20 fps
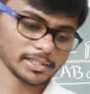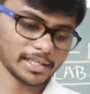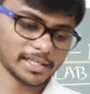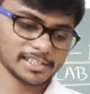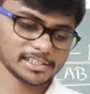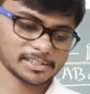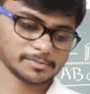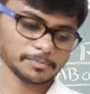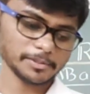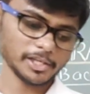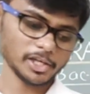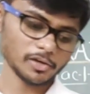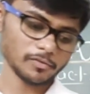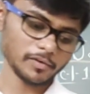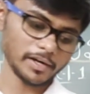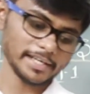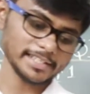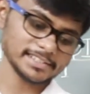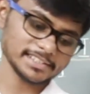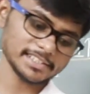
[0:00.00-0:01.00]
that speed of
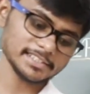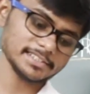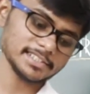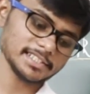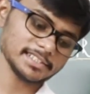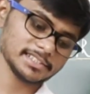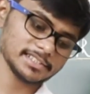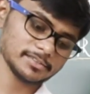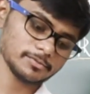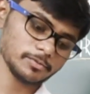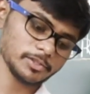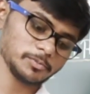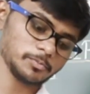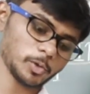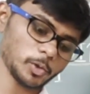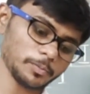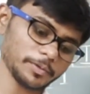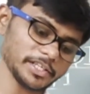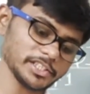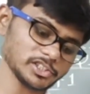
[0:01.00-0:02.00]
light changes with
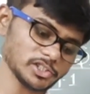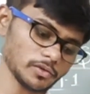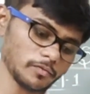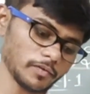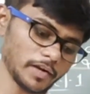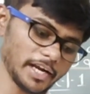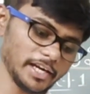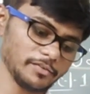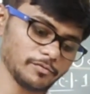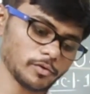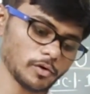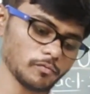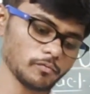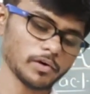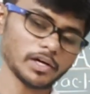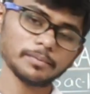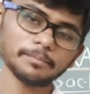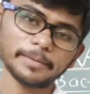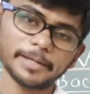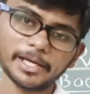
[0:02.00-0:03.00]
propagation of light from
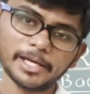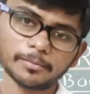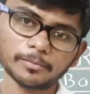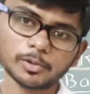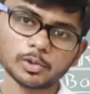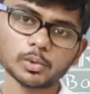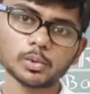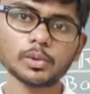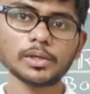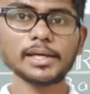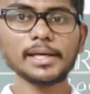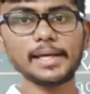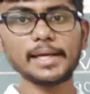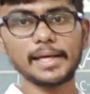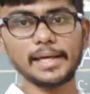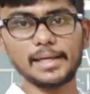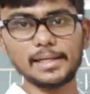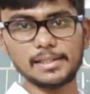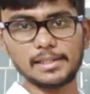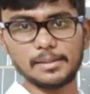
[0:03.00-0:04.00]
one medium to
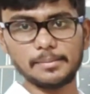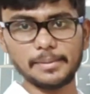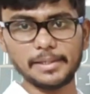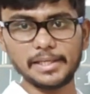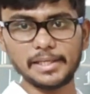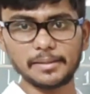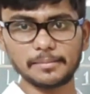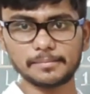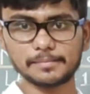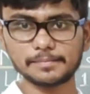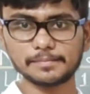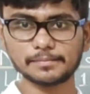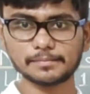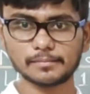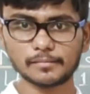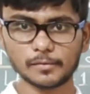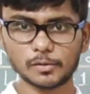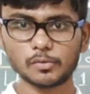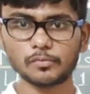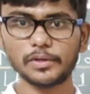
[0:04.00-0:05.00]
another medium.
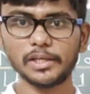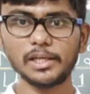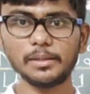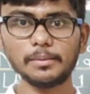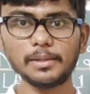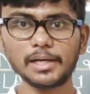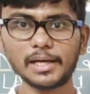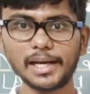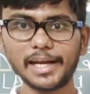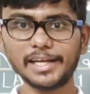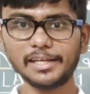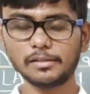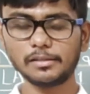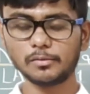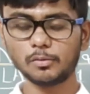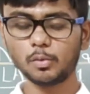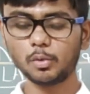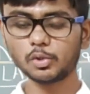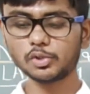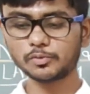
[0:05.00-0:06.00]
Whenever
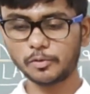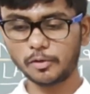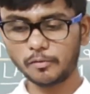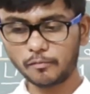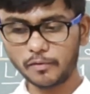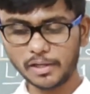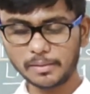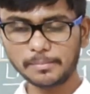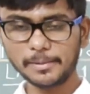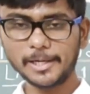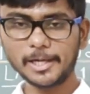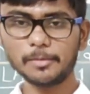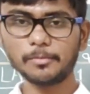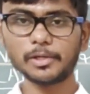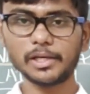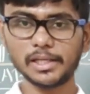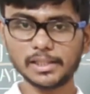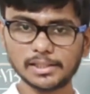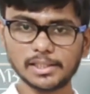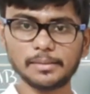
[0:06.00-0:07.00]
light goes from one medium
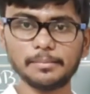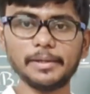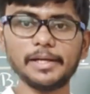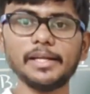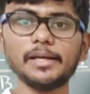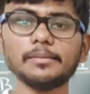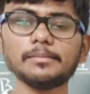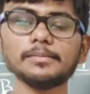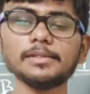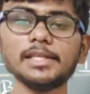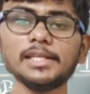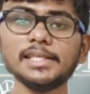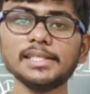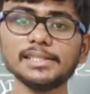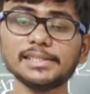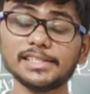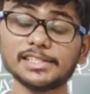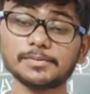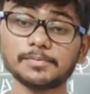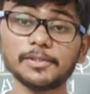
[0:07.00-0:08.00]
to another medium,
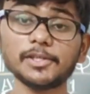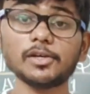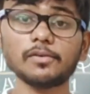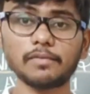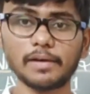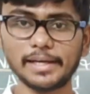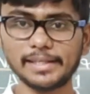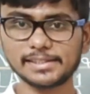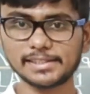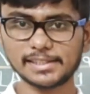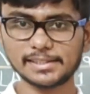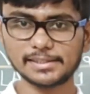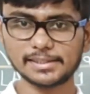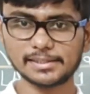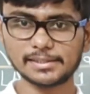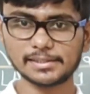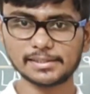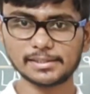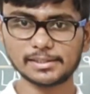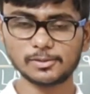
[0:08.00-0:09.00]
the speed of light
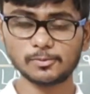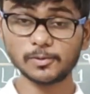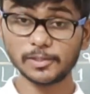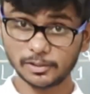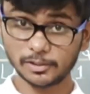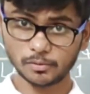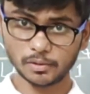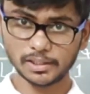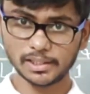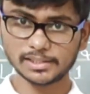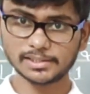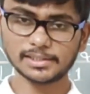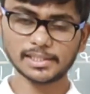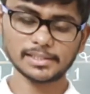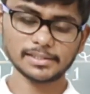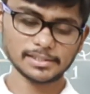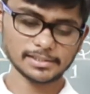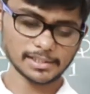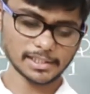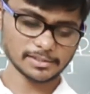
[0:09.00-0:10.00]
changes. You need to
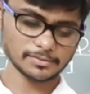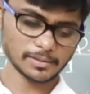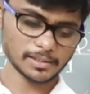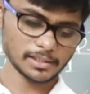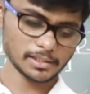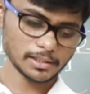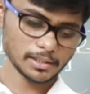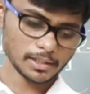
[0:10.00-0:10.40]
understand this as well.